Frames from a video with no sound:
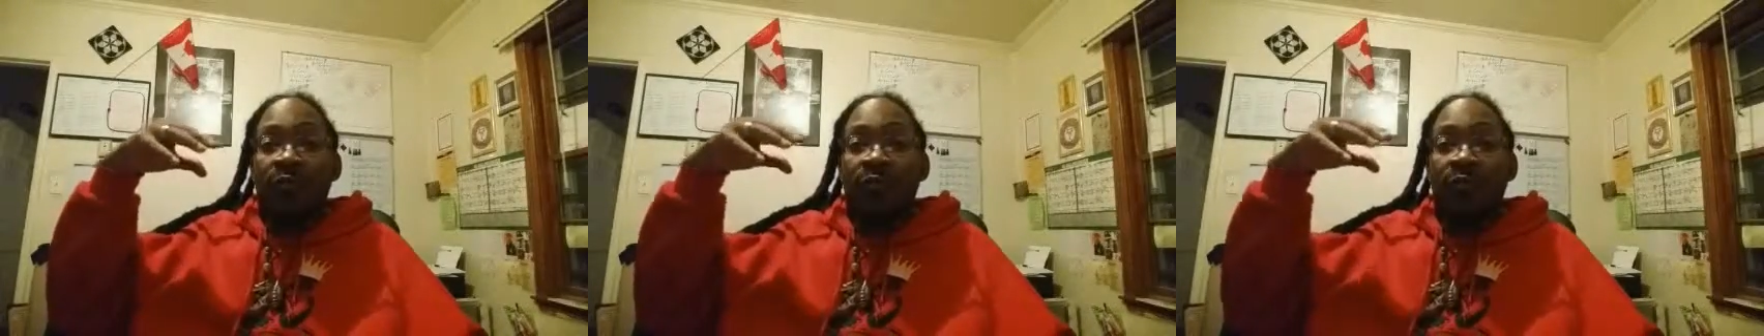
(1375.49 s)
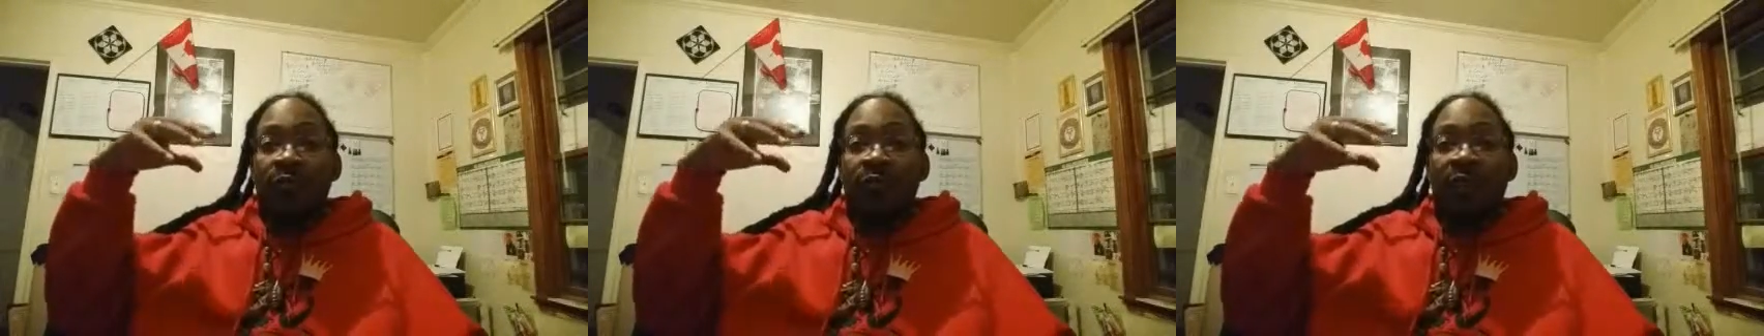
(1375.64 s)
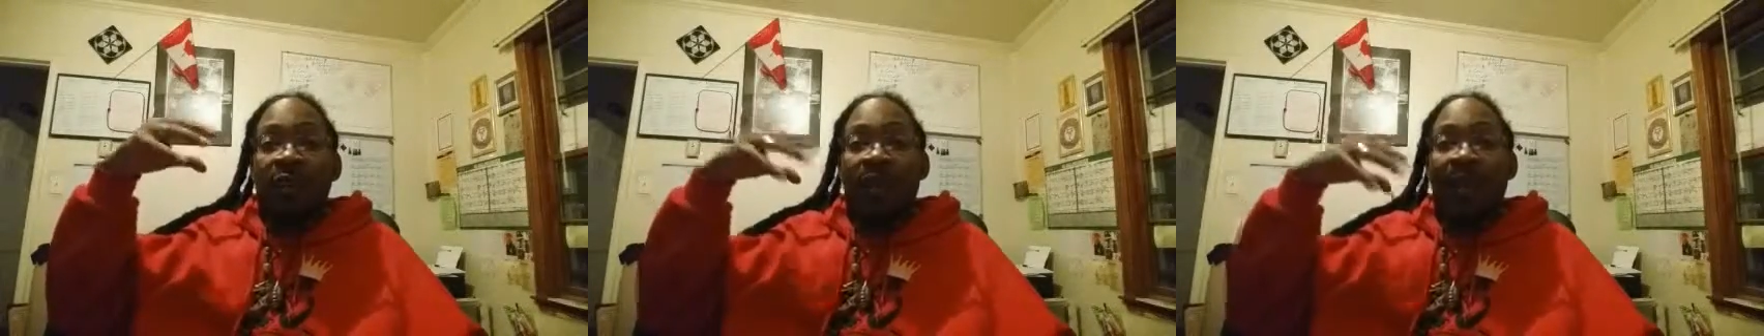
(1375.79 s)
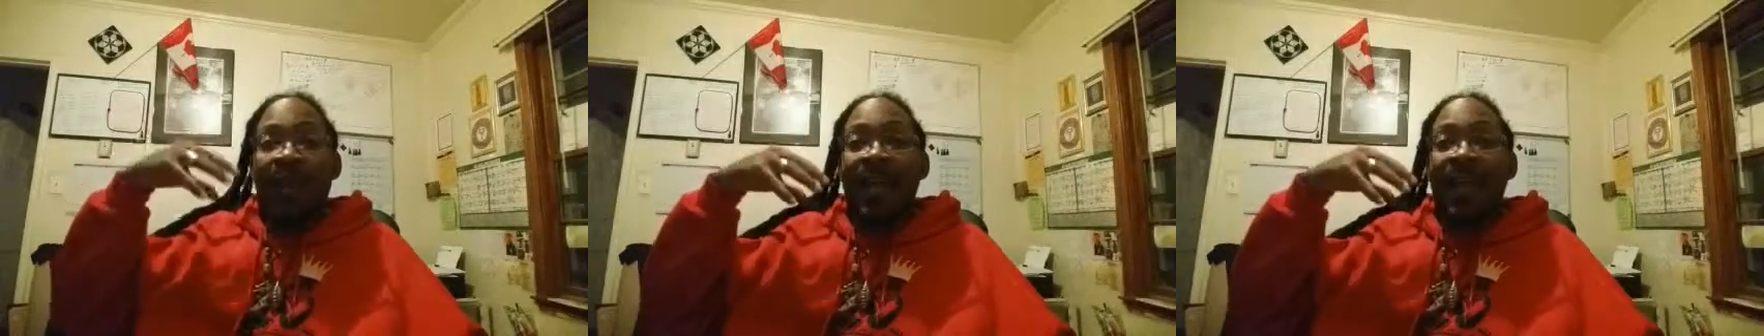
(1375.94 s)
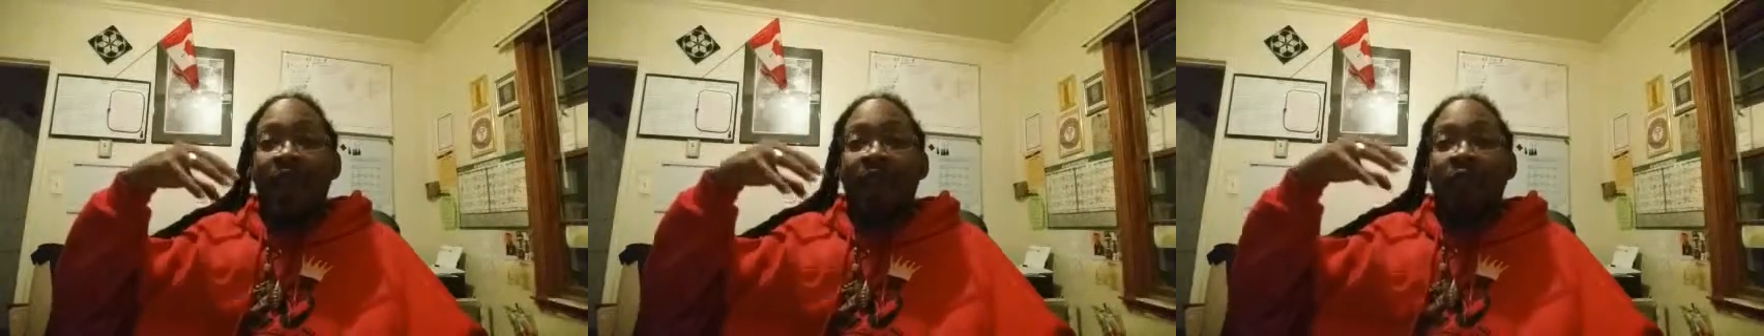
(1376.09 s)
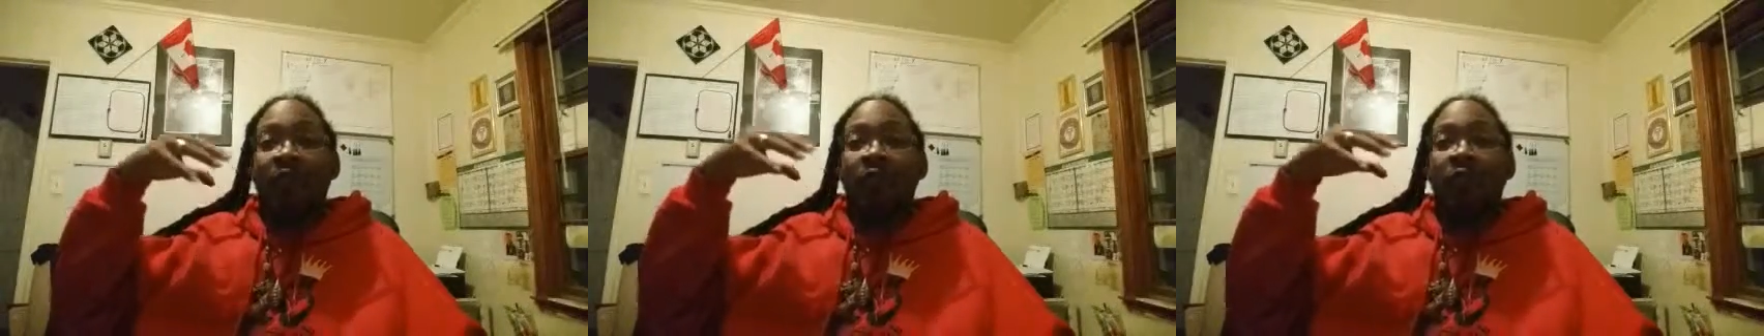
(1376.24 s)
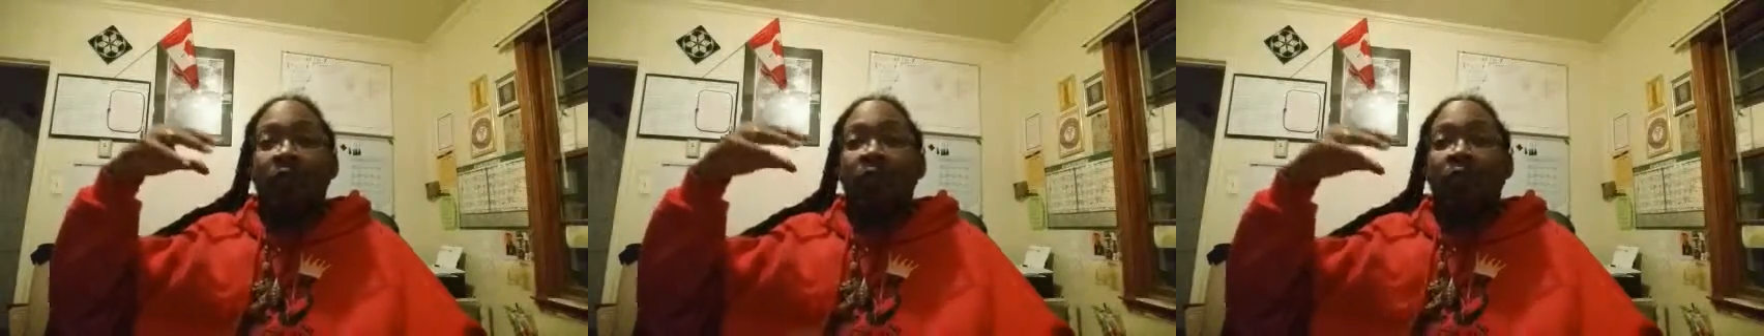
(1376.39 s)
you
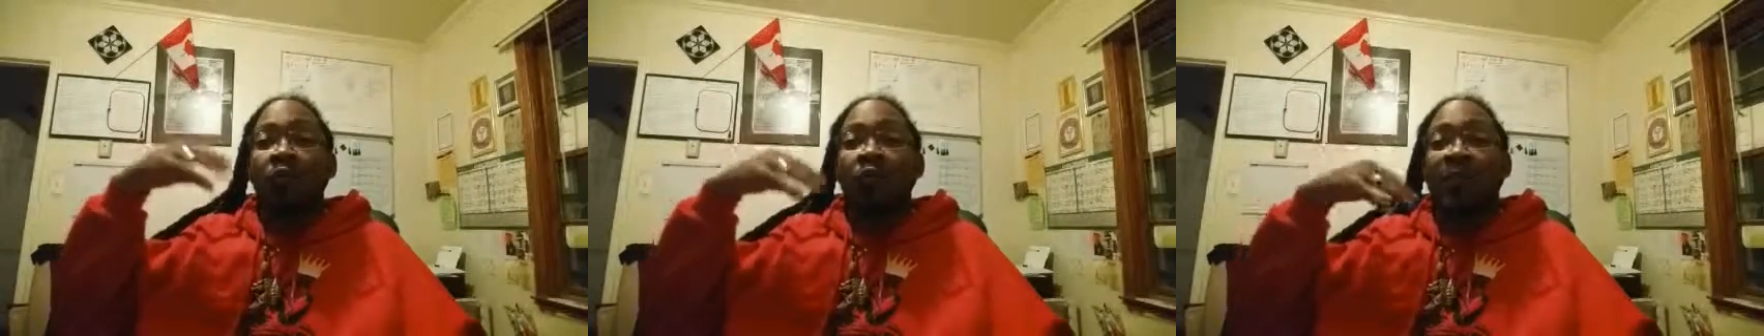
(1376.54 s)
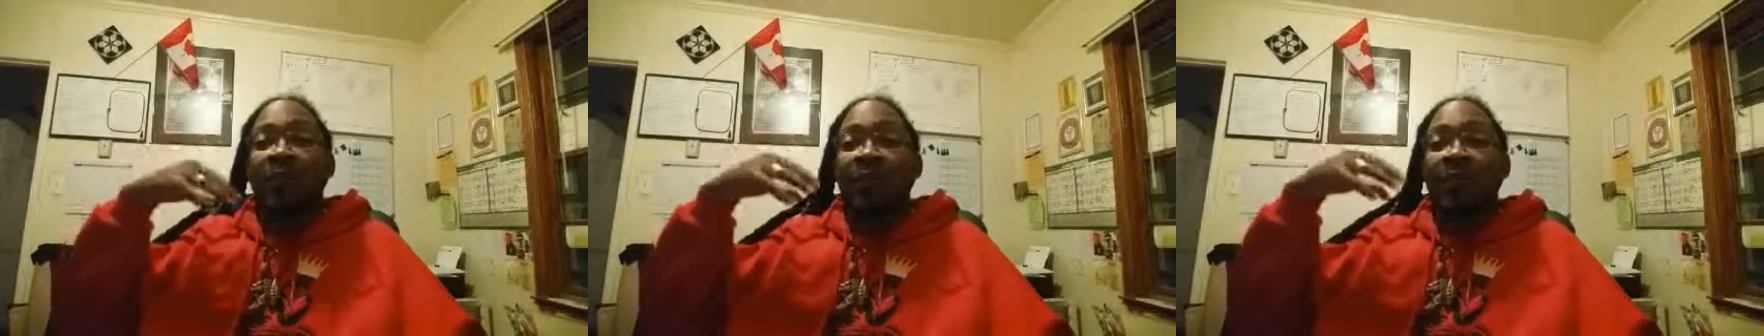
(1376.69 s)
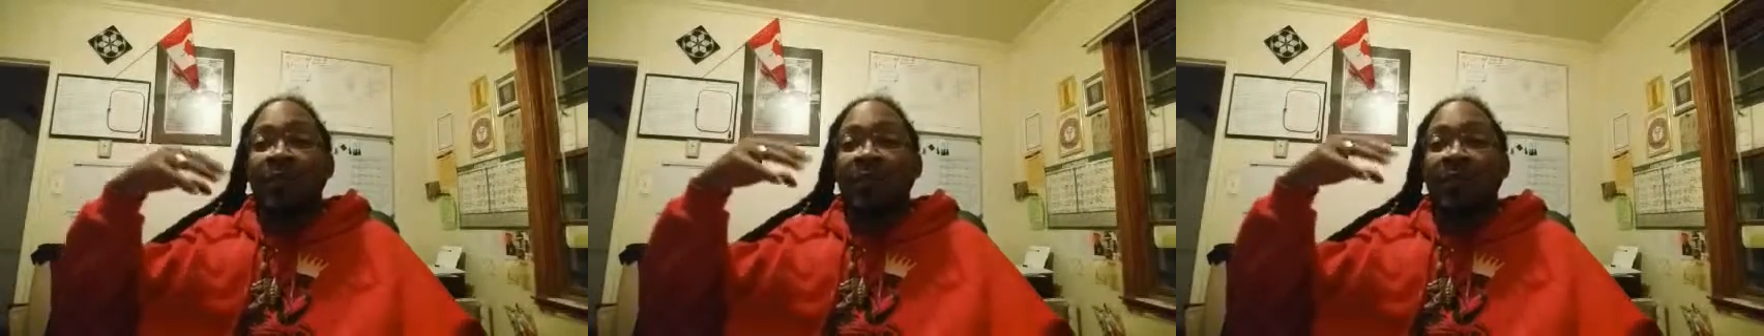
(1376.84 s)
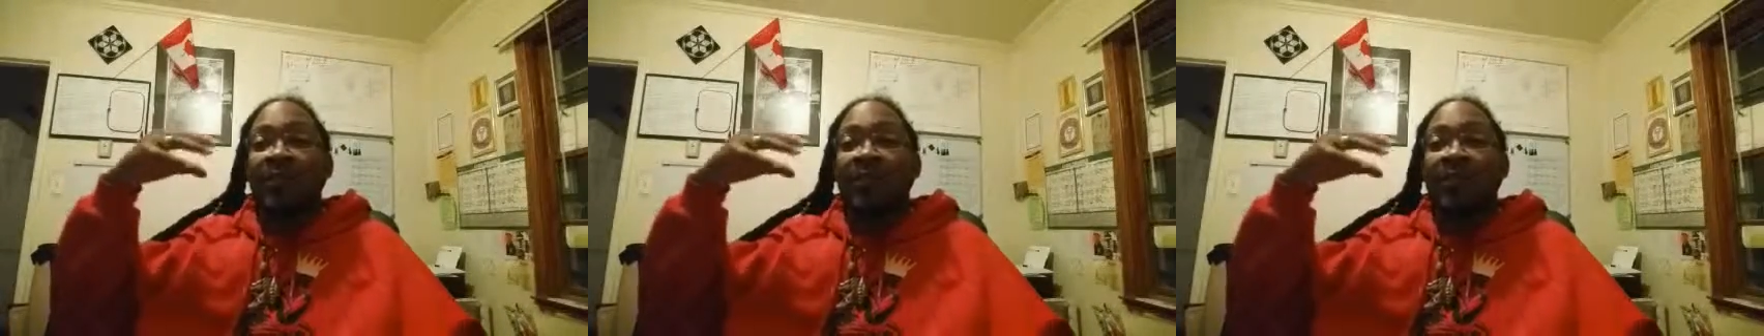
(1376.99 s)
change what